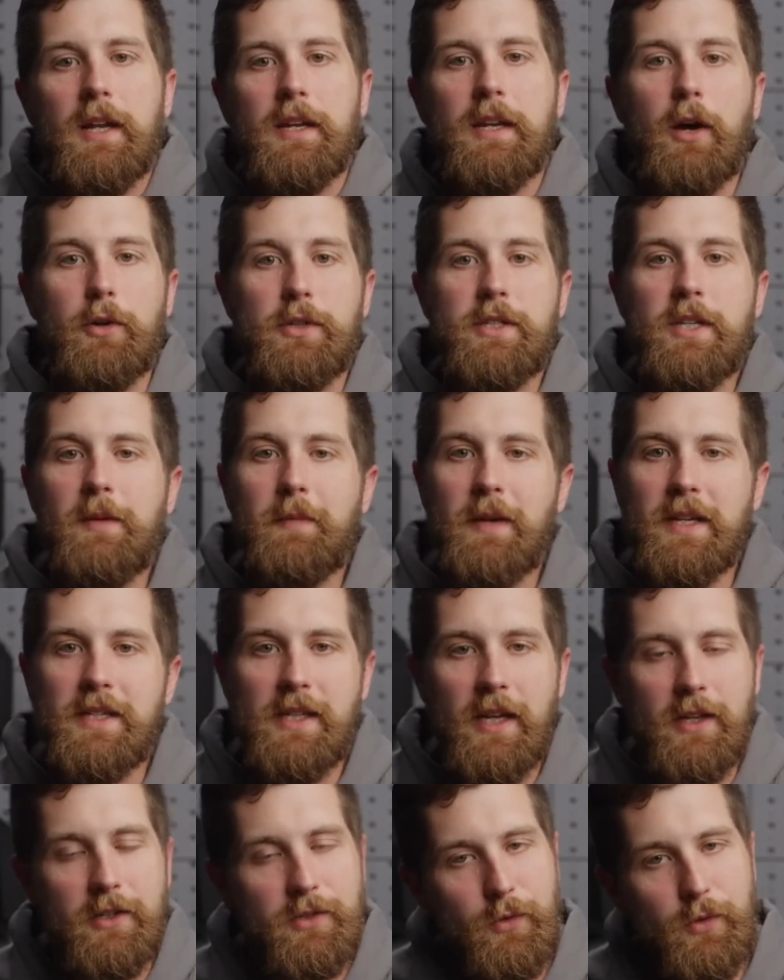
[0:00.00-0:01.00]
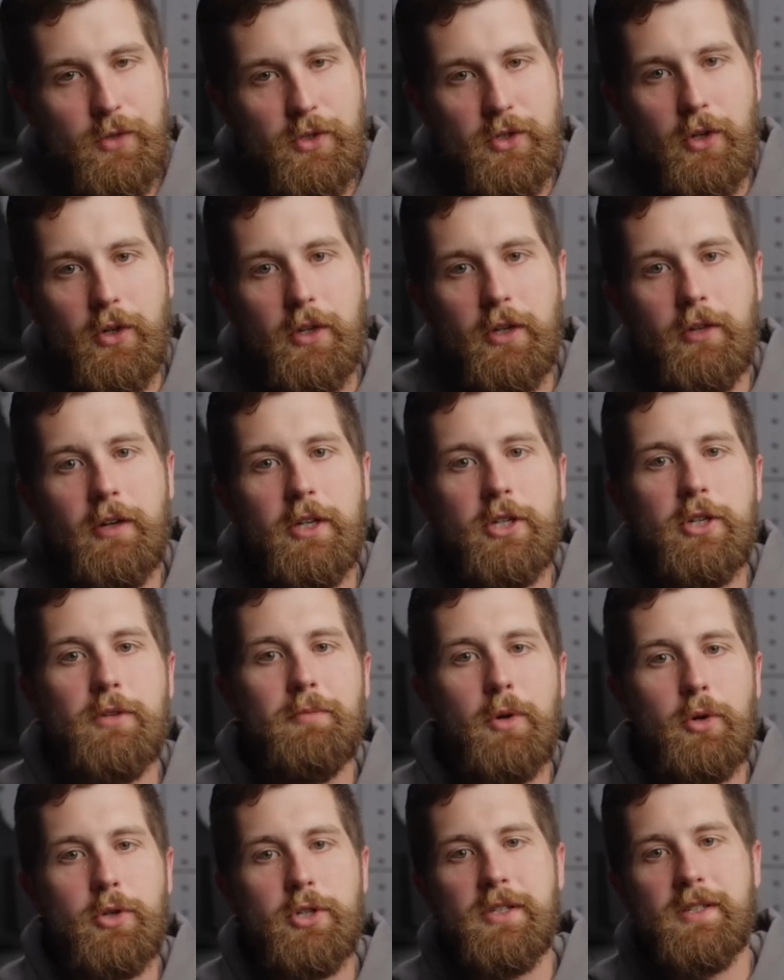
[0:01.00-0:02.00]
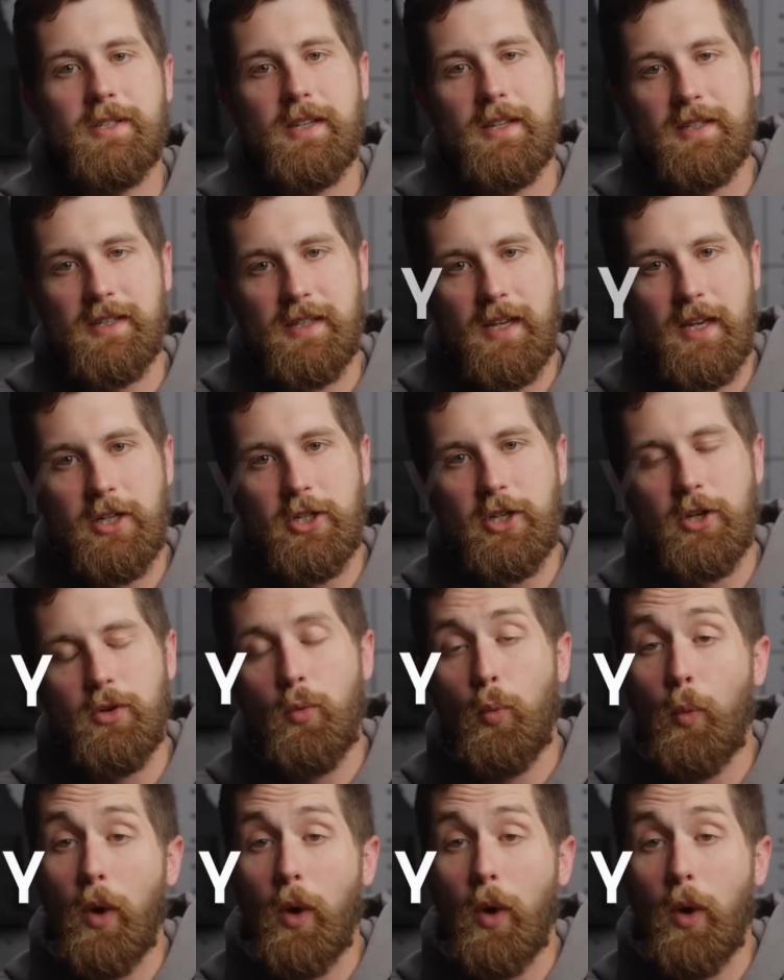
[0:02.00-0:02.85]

Now, C M S stands for circulation, motion, sensation,